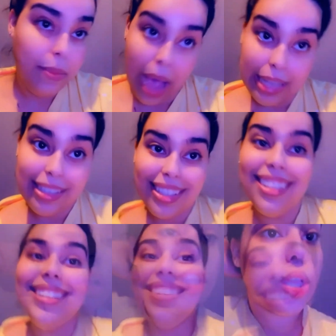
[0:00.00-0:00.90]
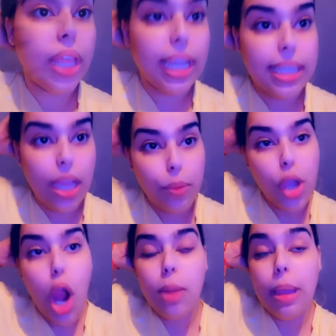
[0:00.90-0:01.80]
y Mas. So like I said,
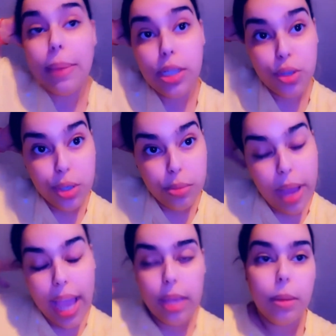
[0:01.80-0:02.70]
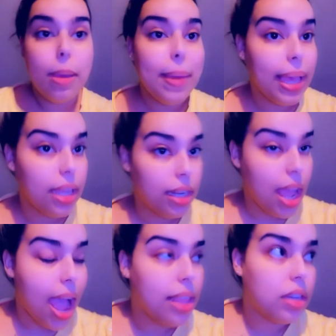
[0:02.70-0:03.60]
we are in my bedroom. I am on my bed.
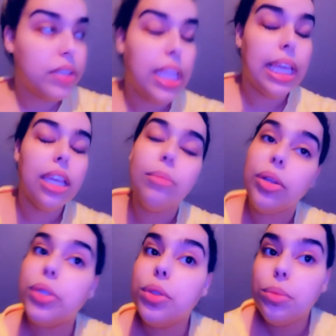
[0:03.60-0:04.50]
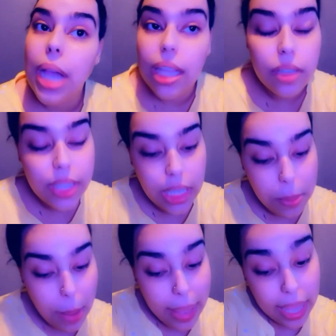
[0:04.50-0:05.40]
I love to eat in my room. I love to eat
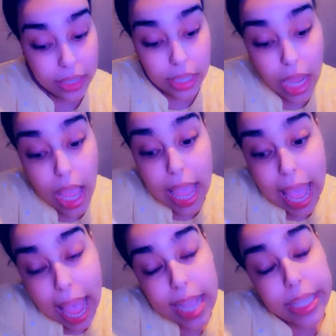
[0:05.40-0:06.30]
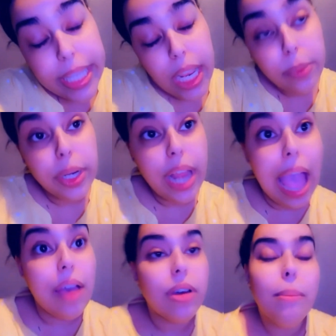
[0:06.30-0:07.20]
on my bed. And today we're gonna
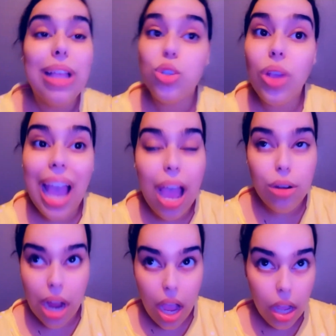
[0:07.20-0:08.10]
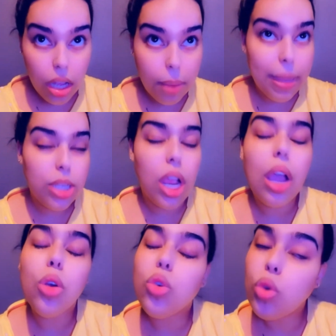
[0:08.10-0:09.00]
have a machucarra, a
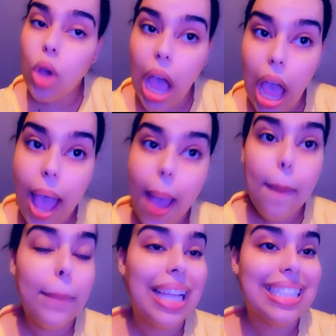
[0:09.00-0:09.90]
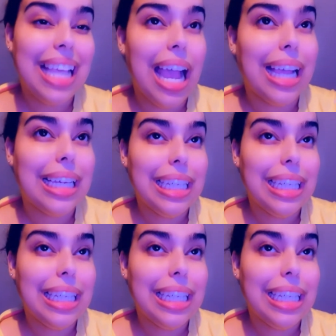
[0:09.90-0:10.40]
machacarrua, a machacarra.